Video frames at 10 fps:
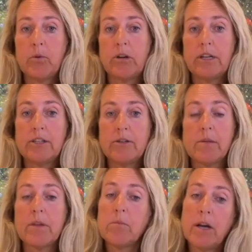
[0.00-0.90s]
and do
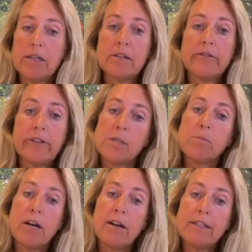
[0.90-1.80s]
something positive for this
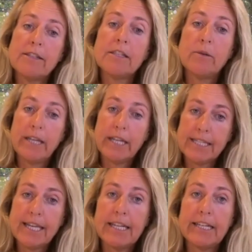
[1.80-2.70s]
province so we could
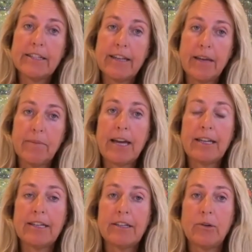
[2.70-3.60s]
set it
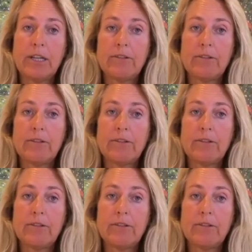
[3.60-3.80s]
back going in the right